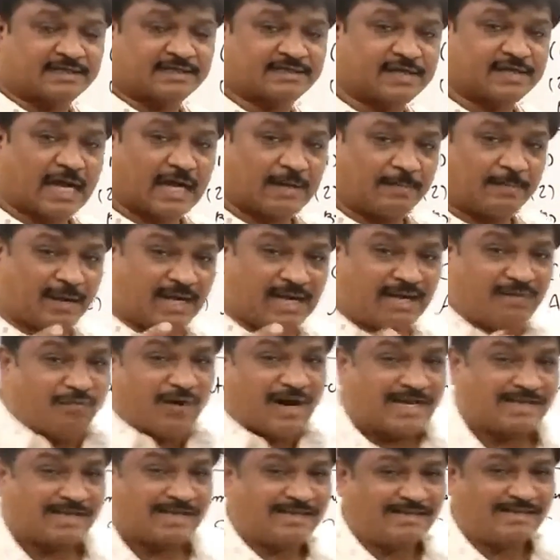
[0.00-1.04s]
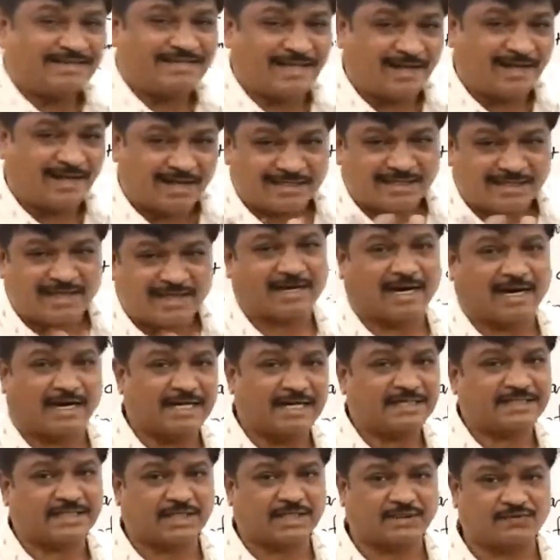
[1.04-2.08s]
Normally, what is the geological
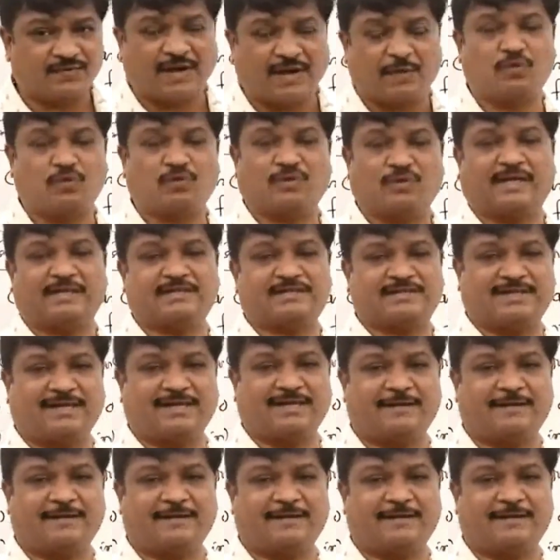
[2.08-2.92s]
conditions we have to consider?